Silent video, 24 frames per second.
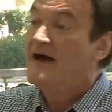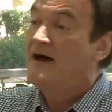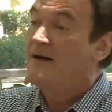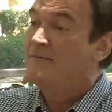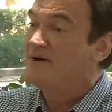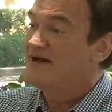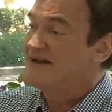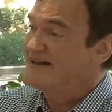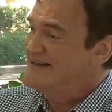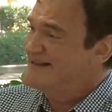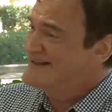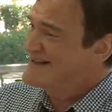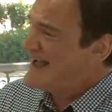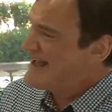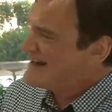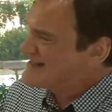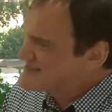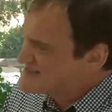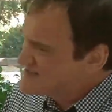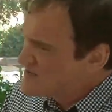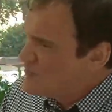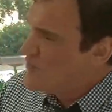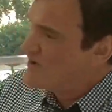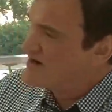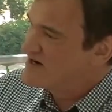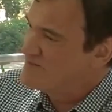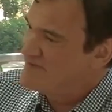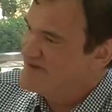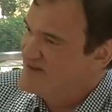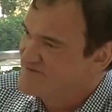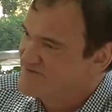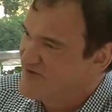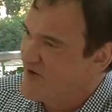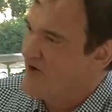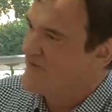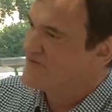But he kind of still wanted to
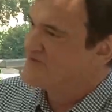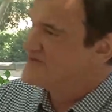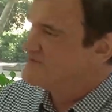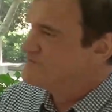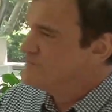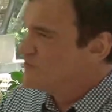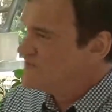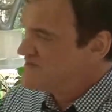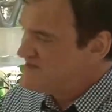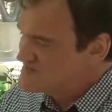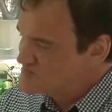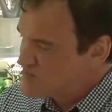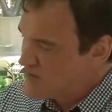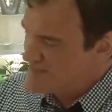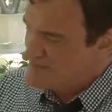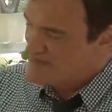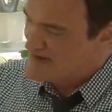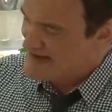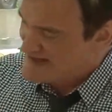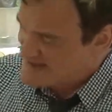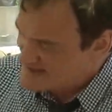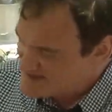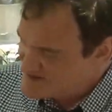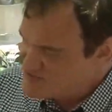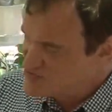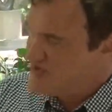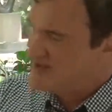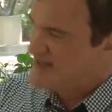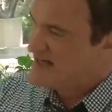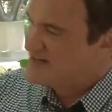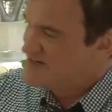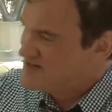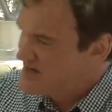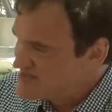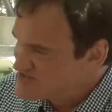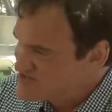be involved in the movie, so I'm kind of trying
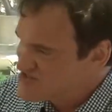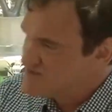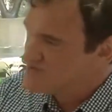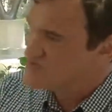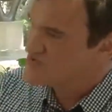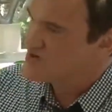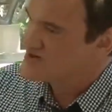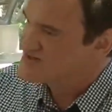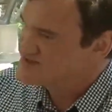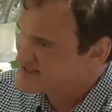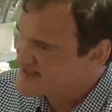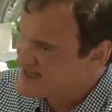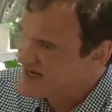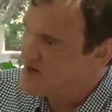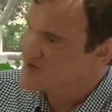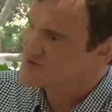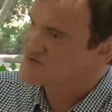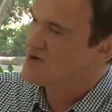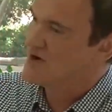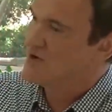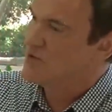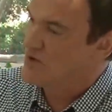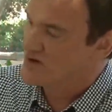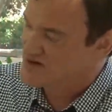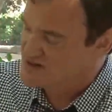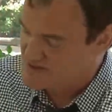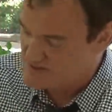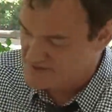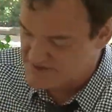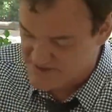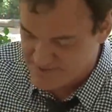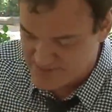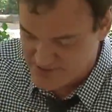to nudge him towards the character I wanted him to